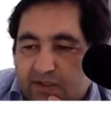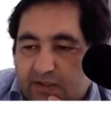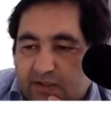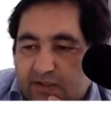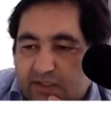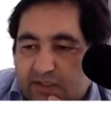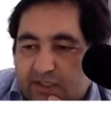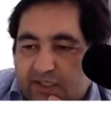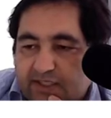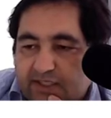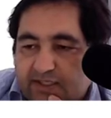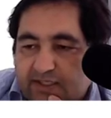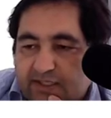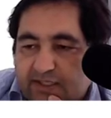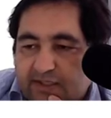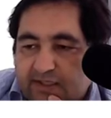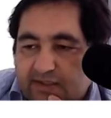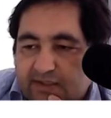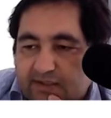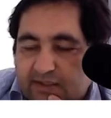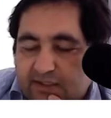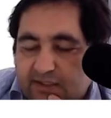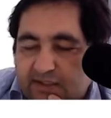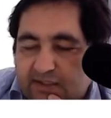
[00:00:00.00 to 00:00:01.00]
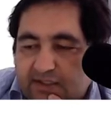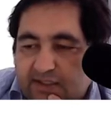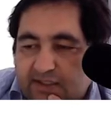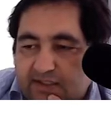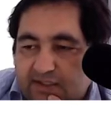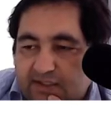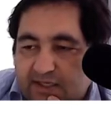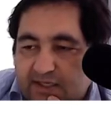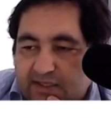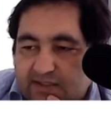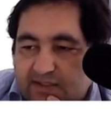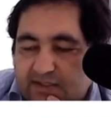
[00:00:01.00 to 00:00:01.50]
In the
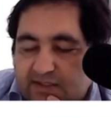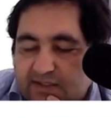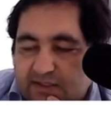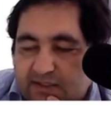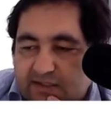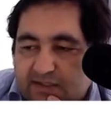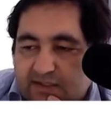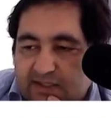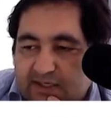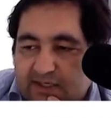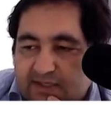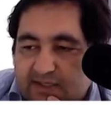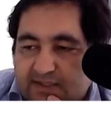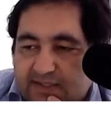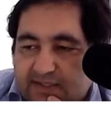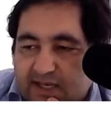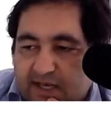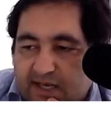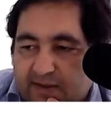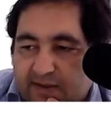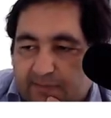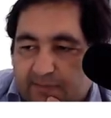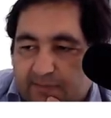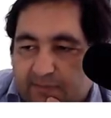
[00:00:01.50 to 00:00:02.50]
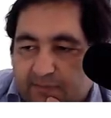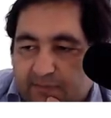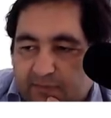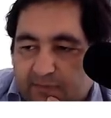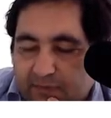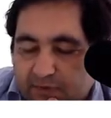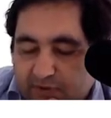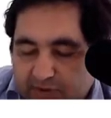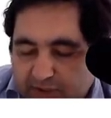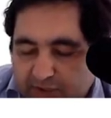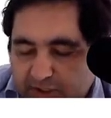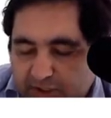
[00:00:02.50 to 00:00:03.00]
test, in the exam,
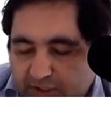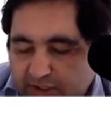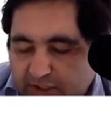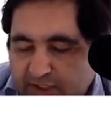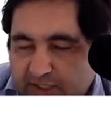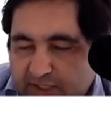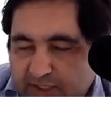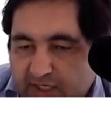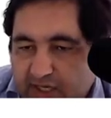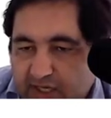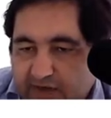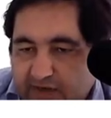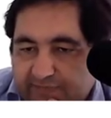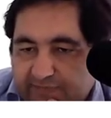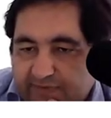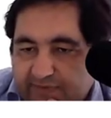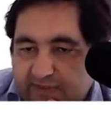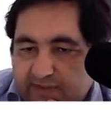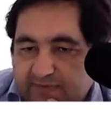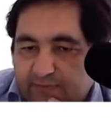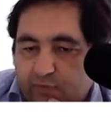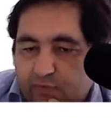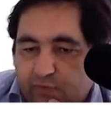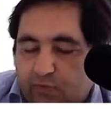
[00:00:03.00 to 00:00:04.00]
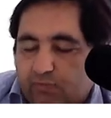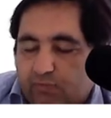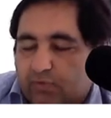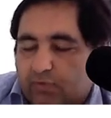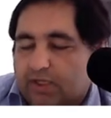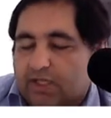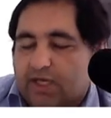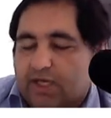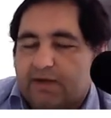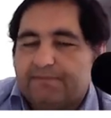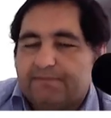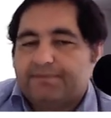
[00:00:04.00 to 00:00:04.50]
you're gonna have this
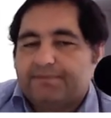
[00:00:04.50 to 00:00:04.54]
formula,